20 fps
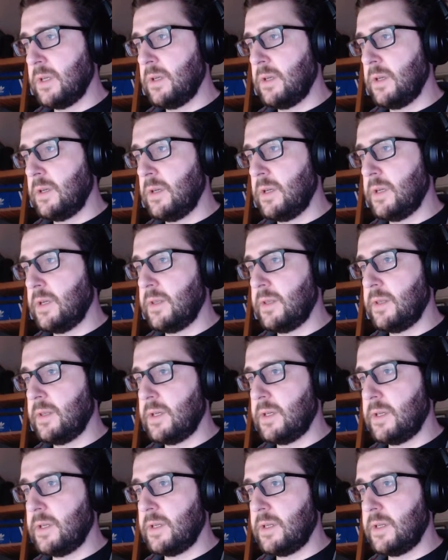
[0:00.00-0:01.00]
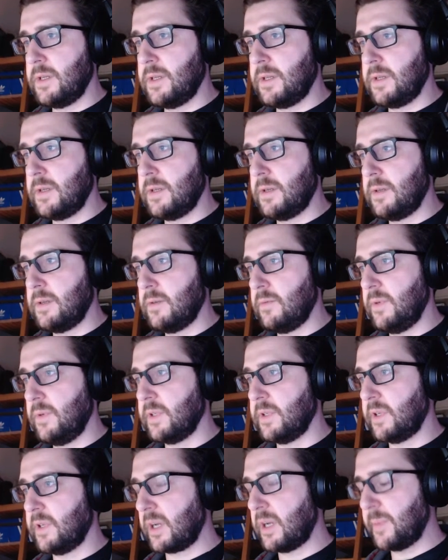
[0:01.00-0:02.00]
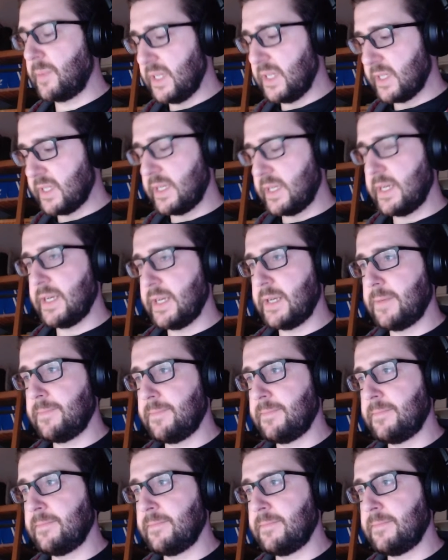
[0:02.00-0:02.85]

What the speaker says: And then I'm gonna copy this line.